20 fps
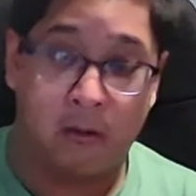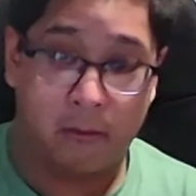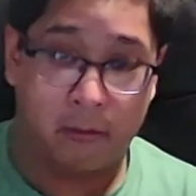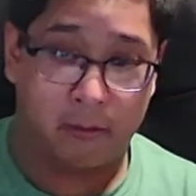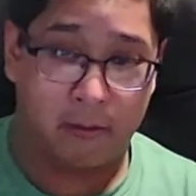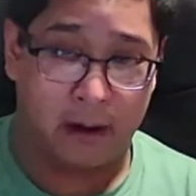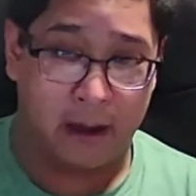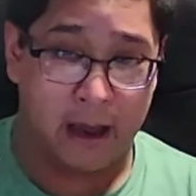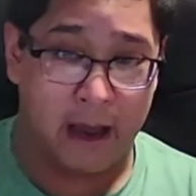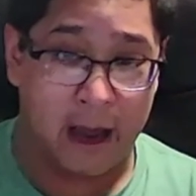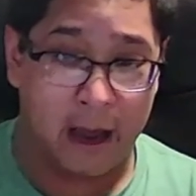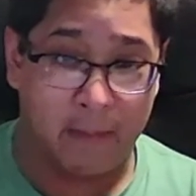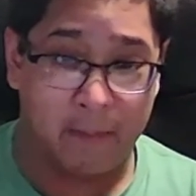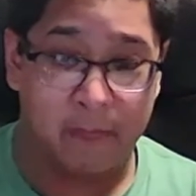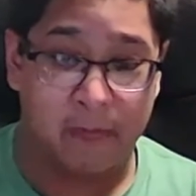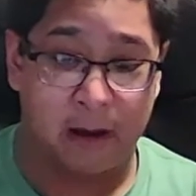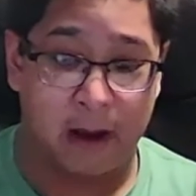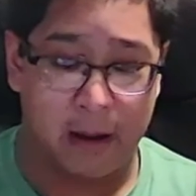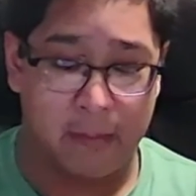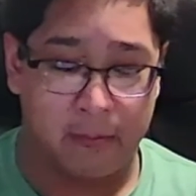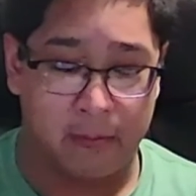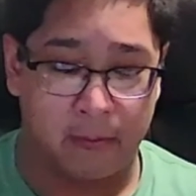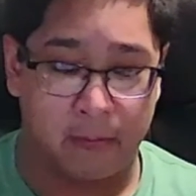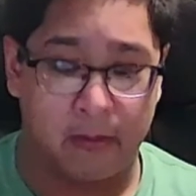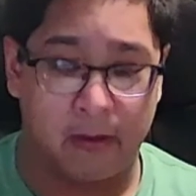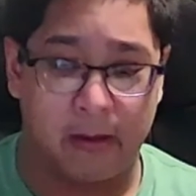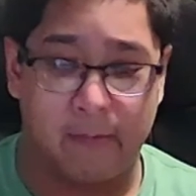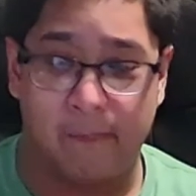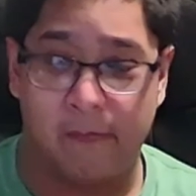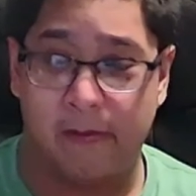So I have time to
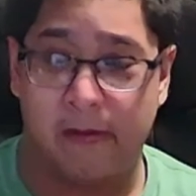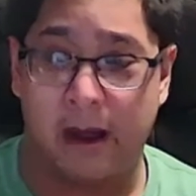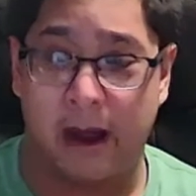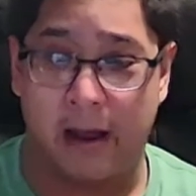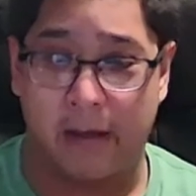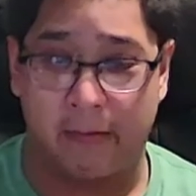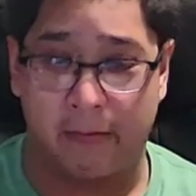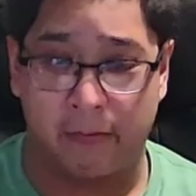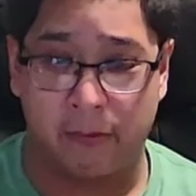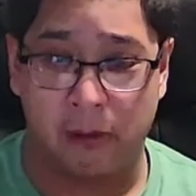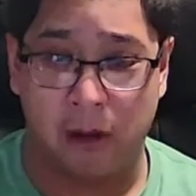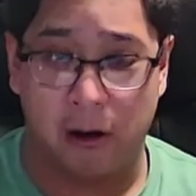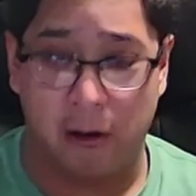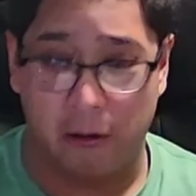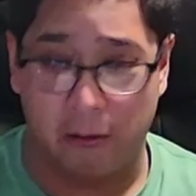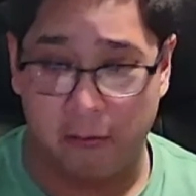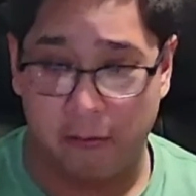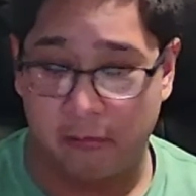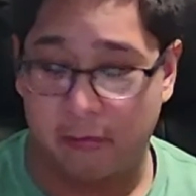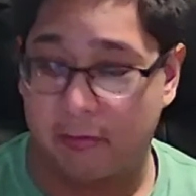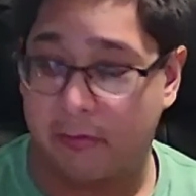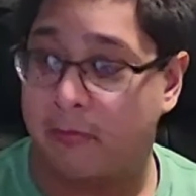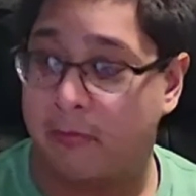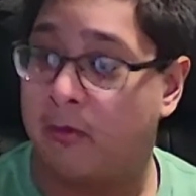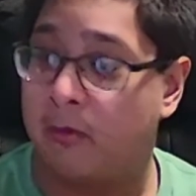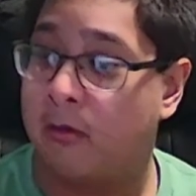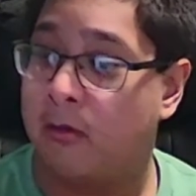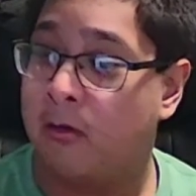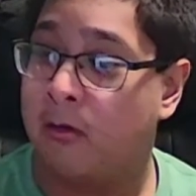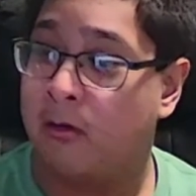give you guys
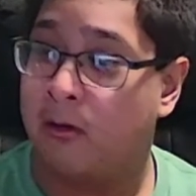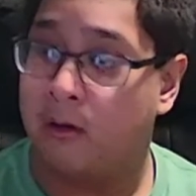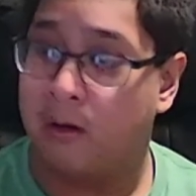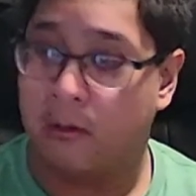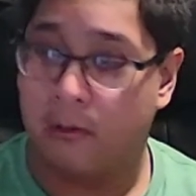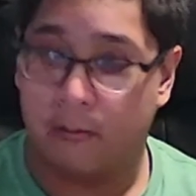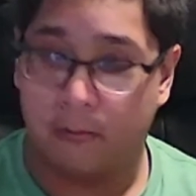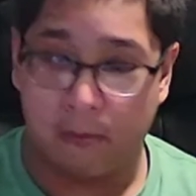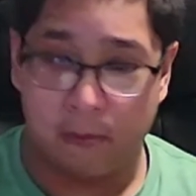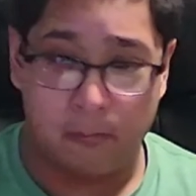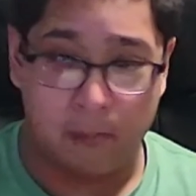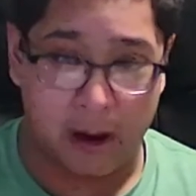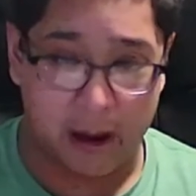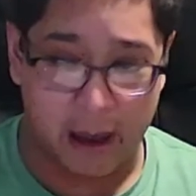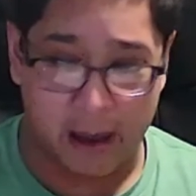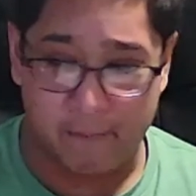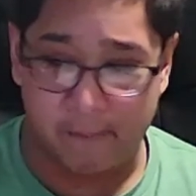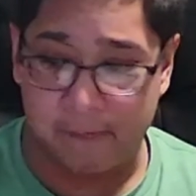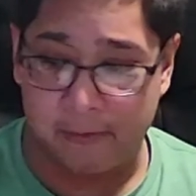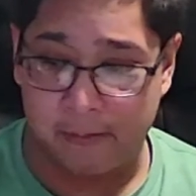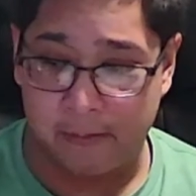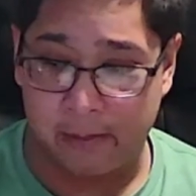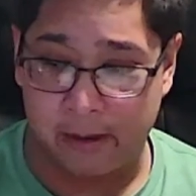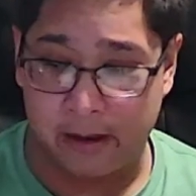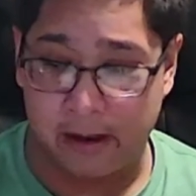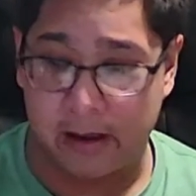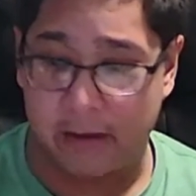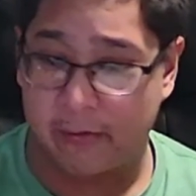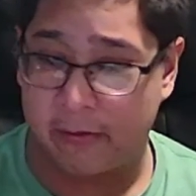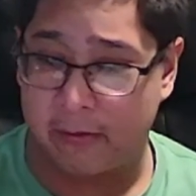notes, who my MVP
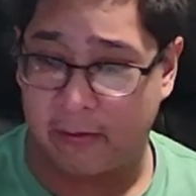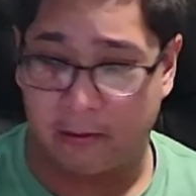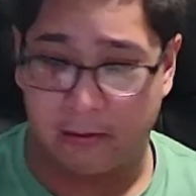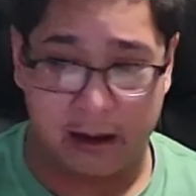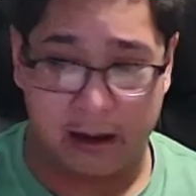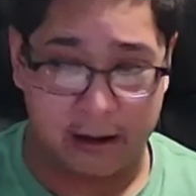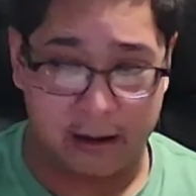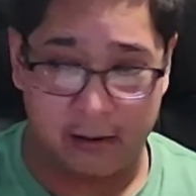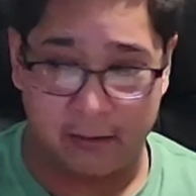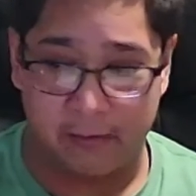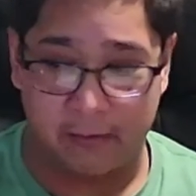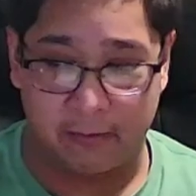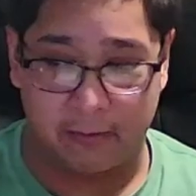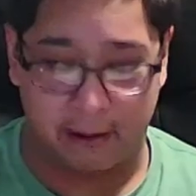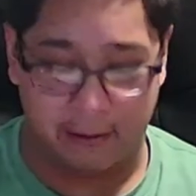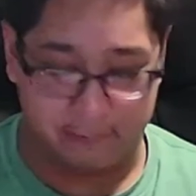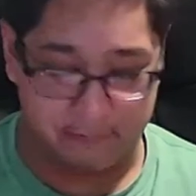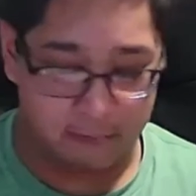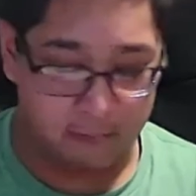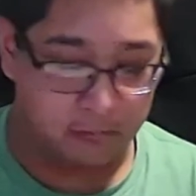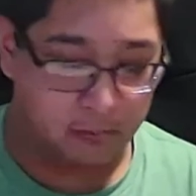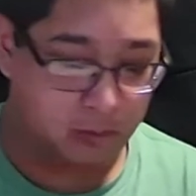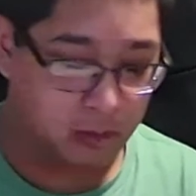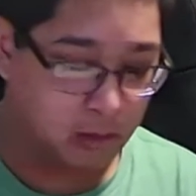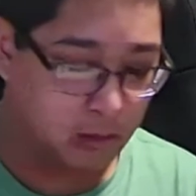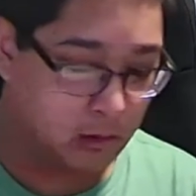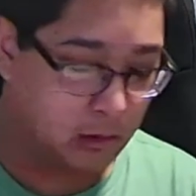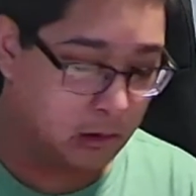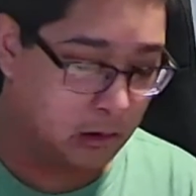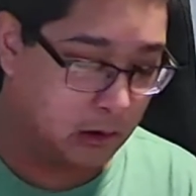is, and all that good stuff.
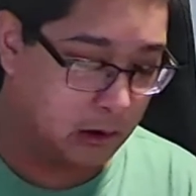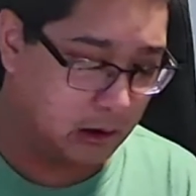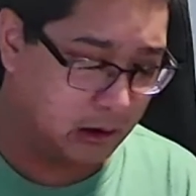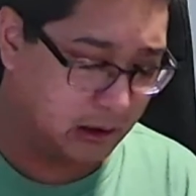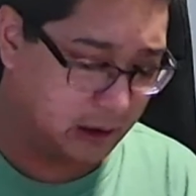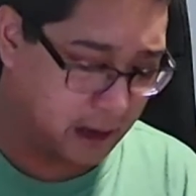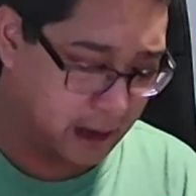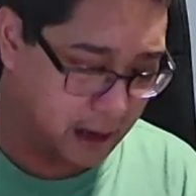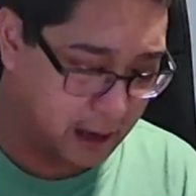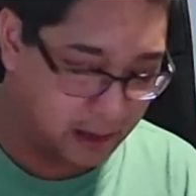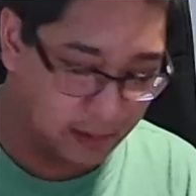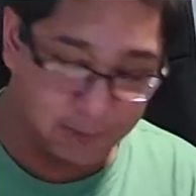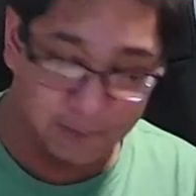Okay?